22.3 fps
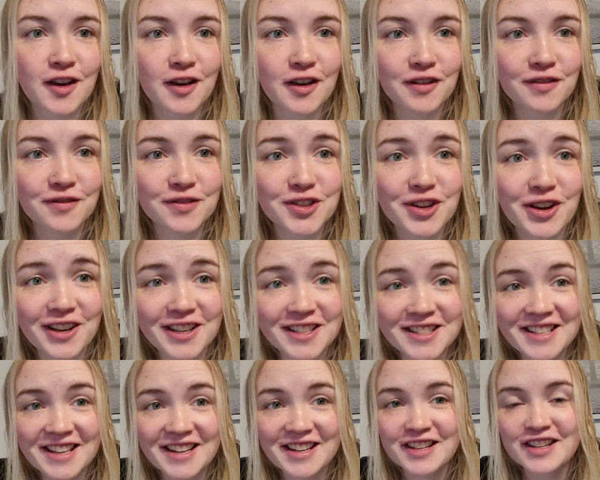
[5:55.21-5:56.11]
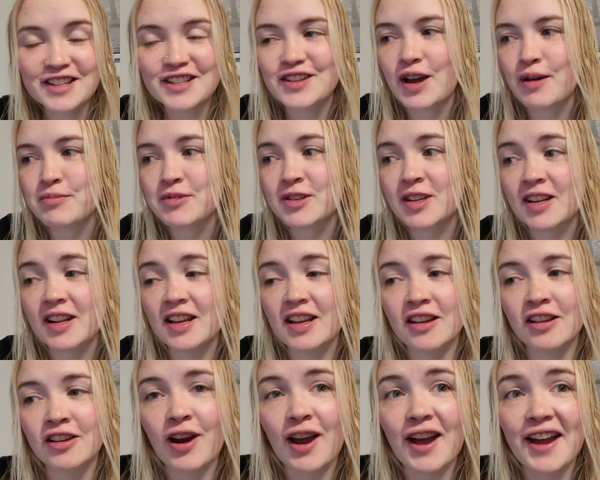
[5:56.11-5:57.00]
of dogs getting adopted
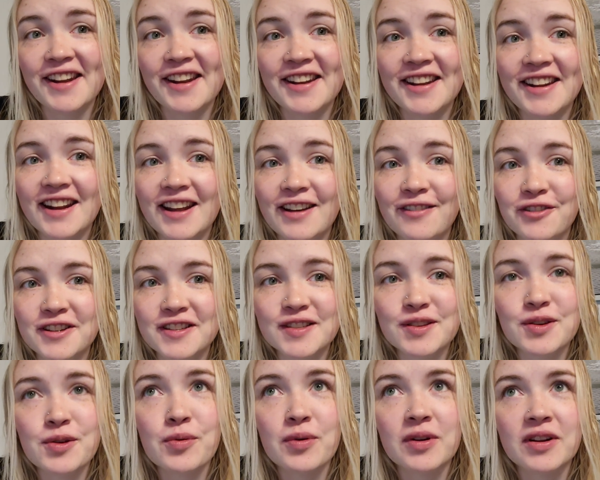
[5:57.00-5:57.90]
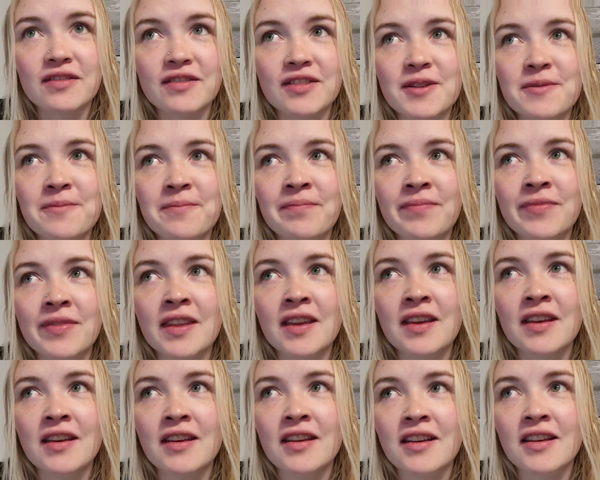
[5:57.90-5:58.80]
and cried at every single one of them.
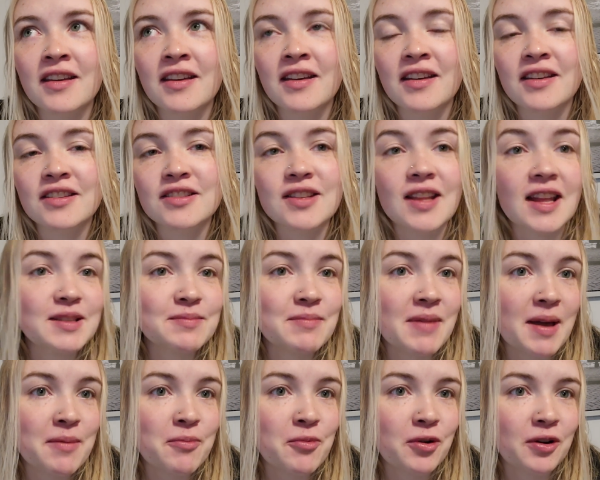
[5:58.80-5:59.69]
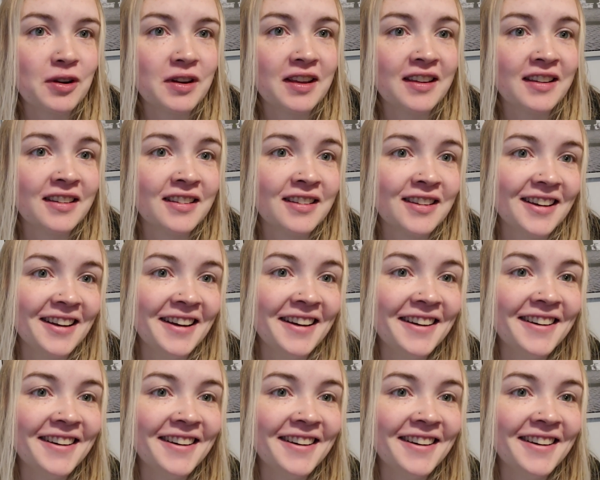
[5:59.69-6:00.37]
So that's my morning.